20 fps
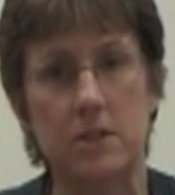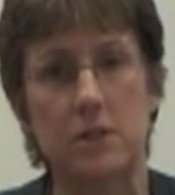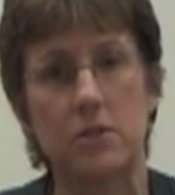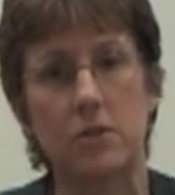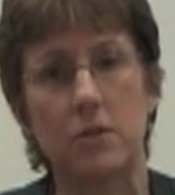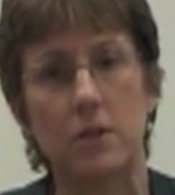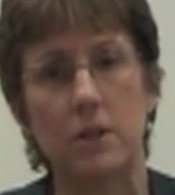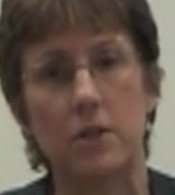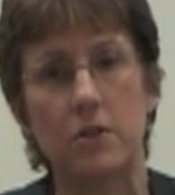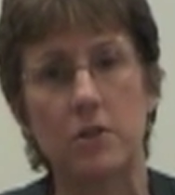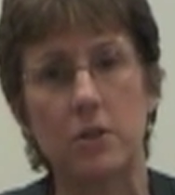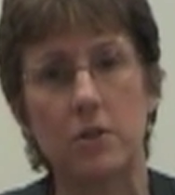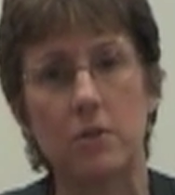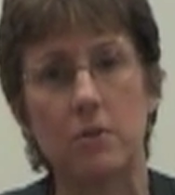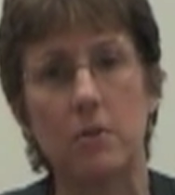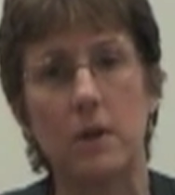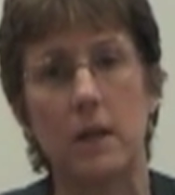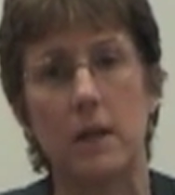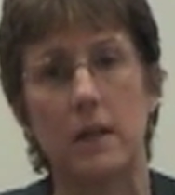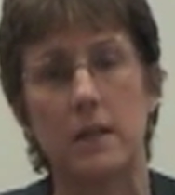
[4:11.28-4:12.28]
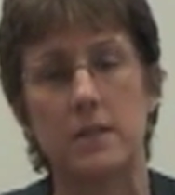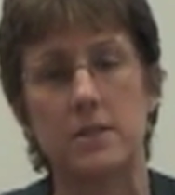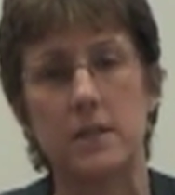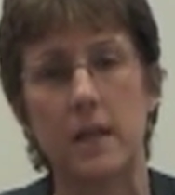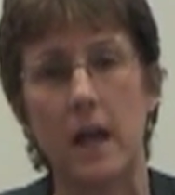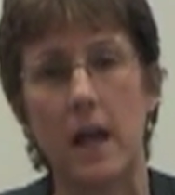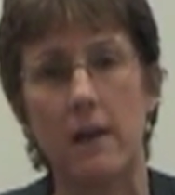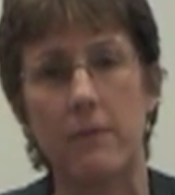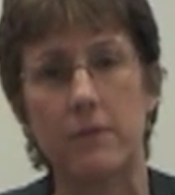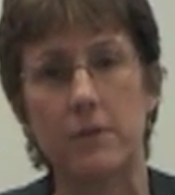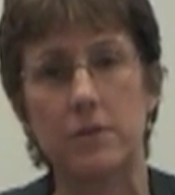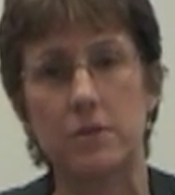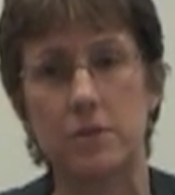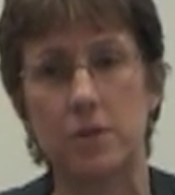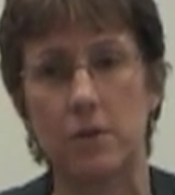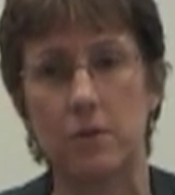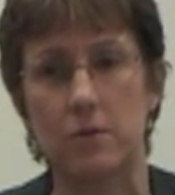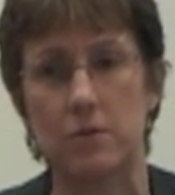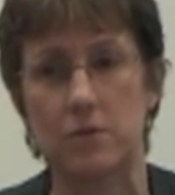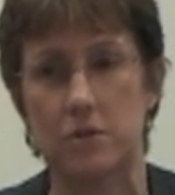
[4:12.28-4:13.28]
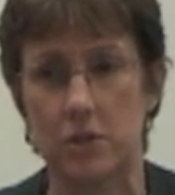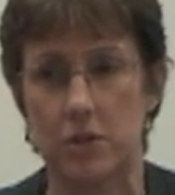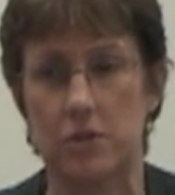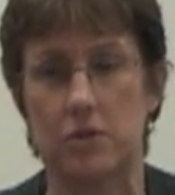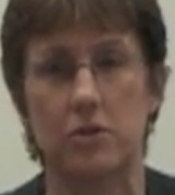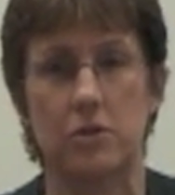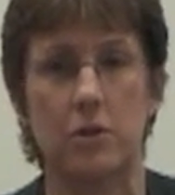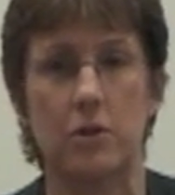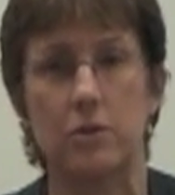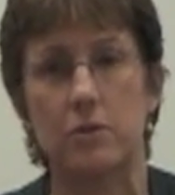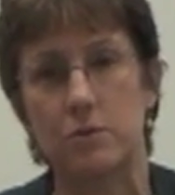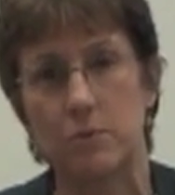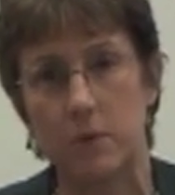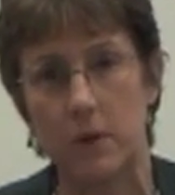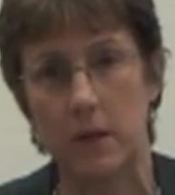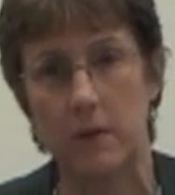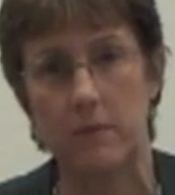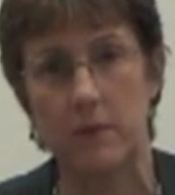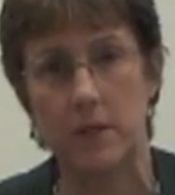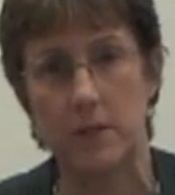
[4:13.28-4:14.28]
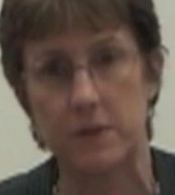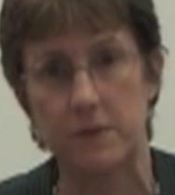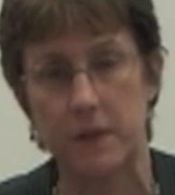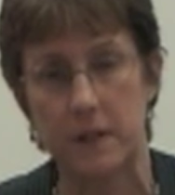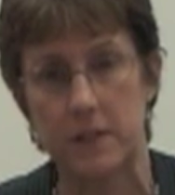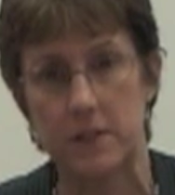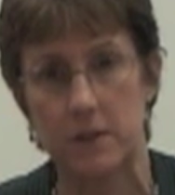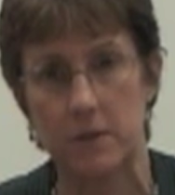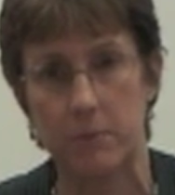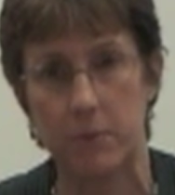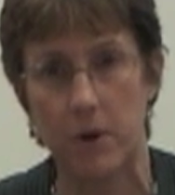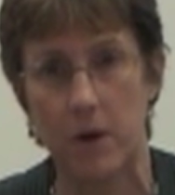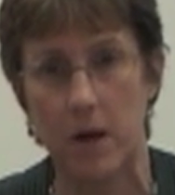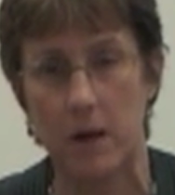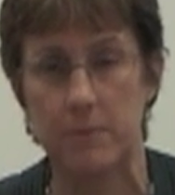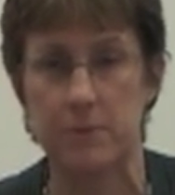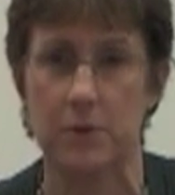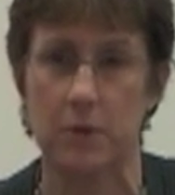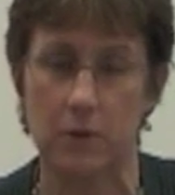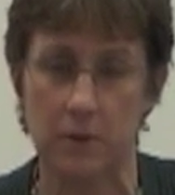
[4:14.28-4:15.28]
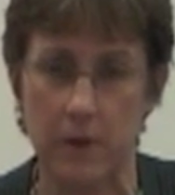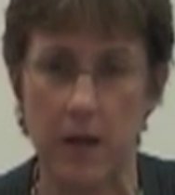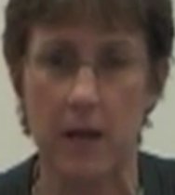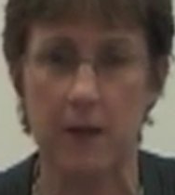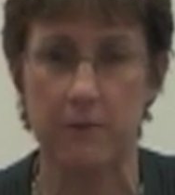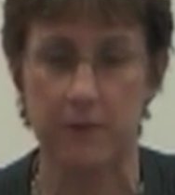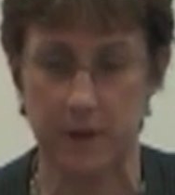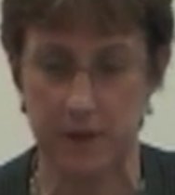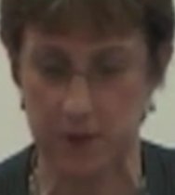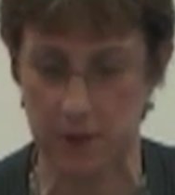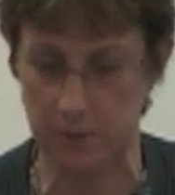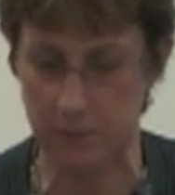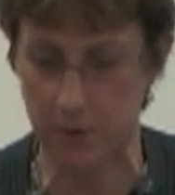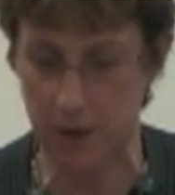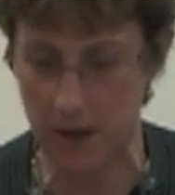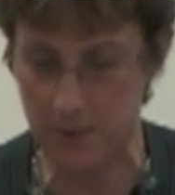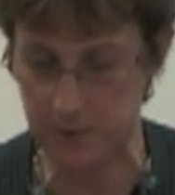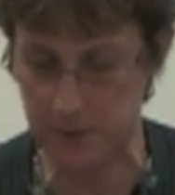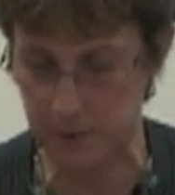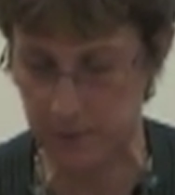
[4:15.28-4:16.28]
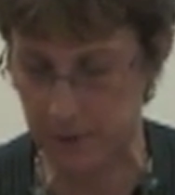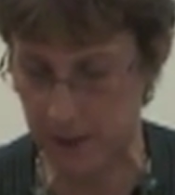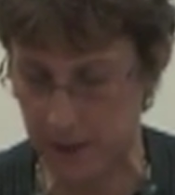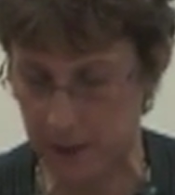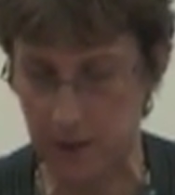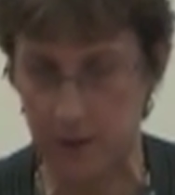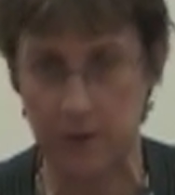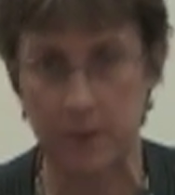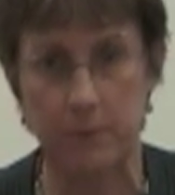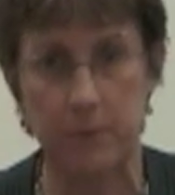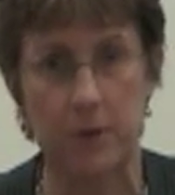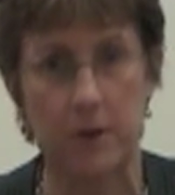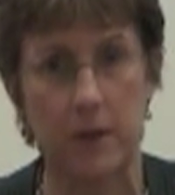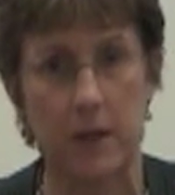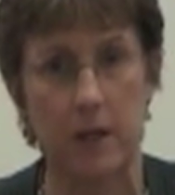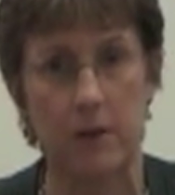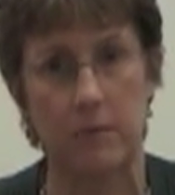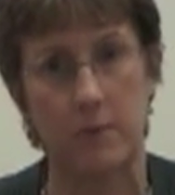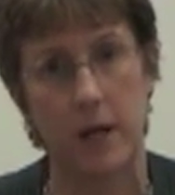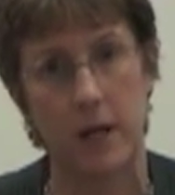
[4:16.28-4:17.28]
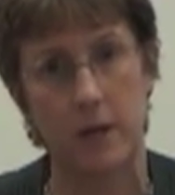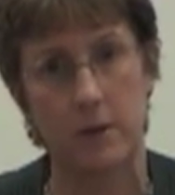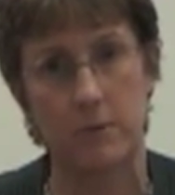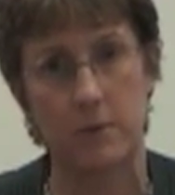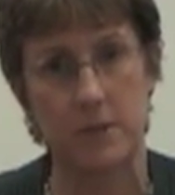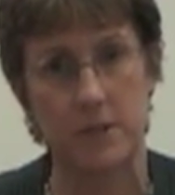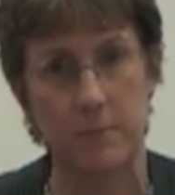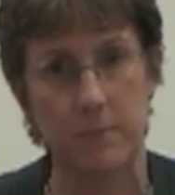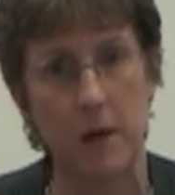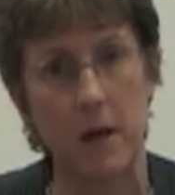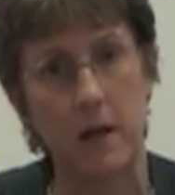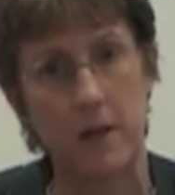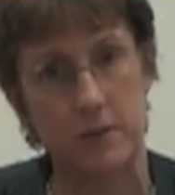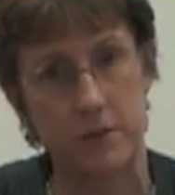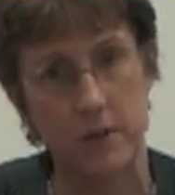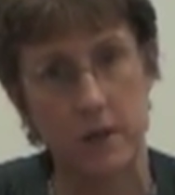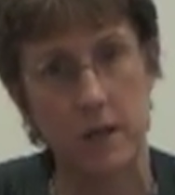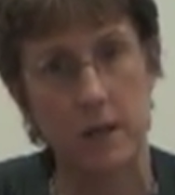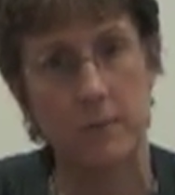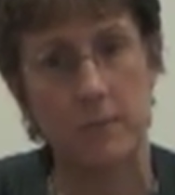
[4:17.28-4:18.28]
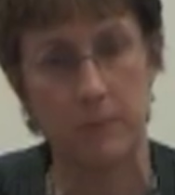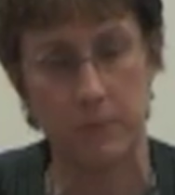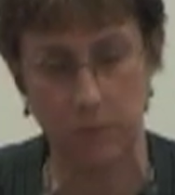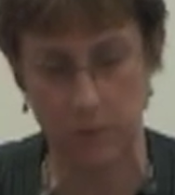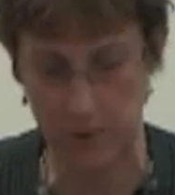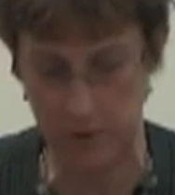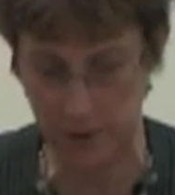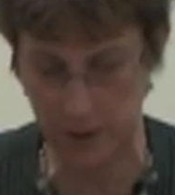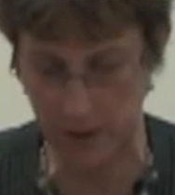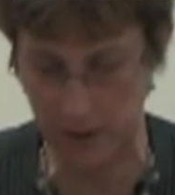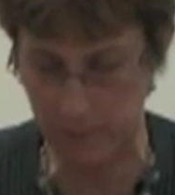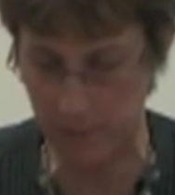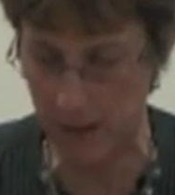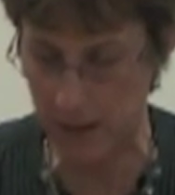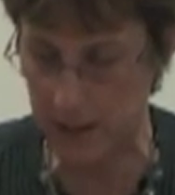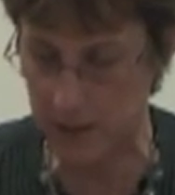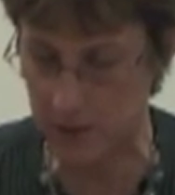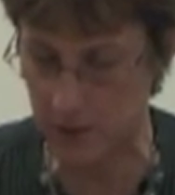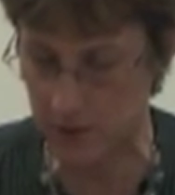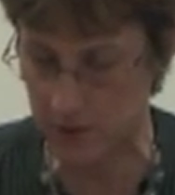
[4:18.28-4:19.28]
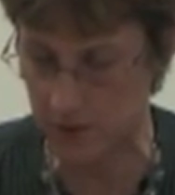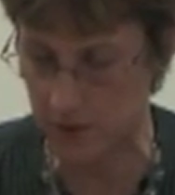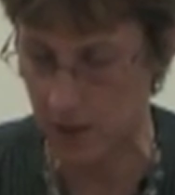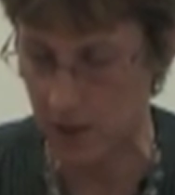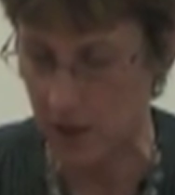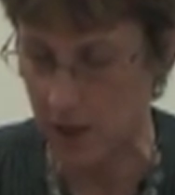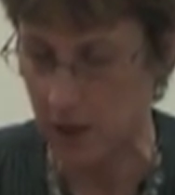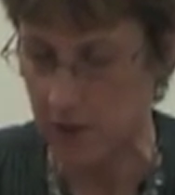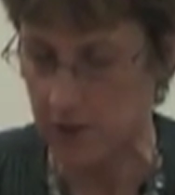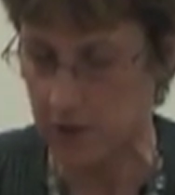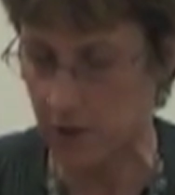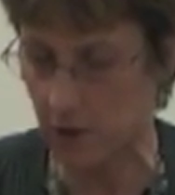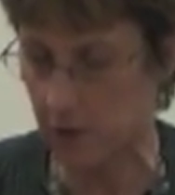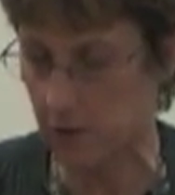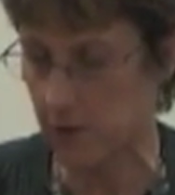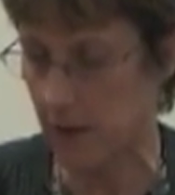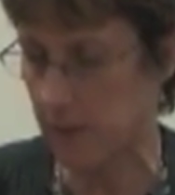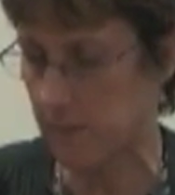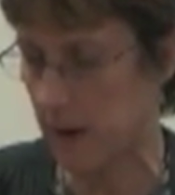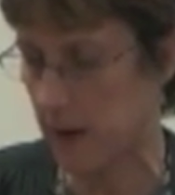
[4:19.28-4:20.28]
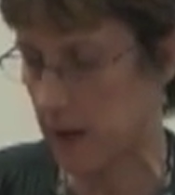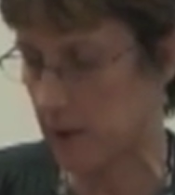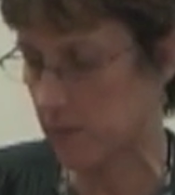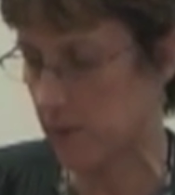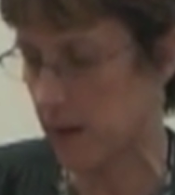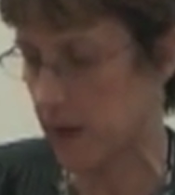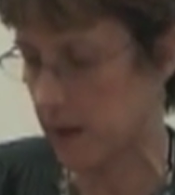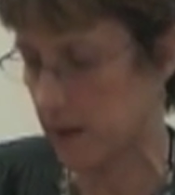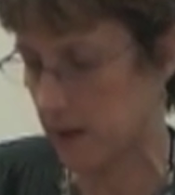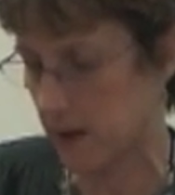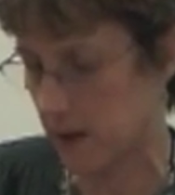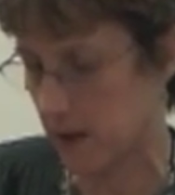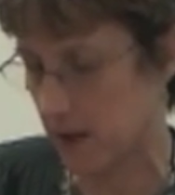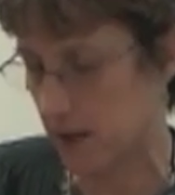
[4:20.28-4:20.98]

that you can do is to have the students just choose one of these fiction prompts or nonfiction prompts, depending on the book, and write a response within the pages. So they might write